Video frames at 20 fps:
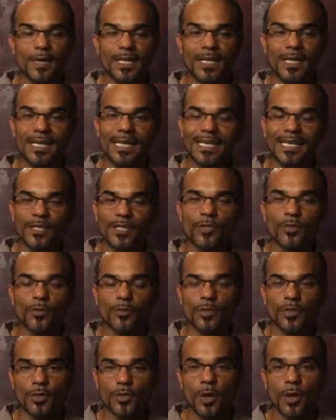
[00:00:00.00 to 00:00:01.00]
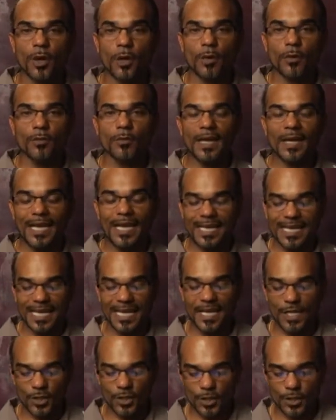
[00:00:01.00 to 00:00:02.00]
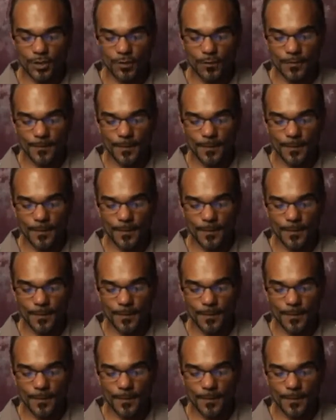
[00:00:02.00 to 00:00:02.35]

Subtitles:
and it needs to resolve an issue.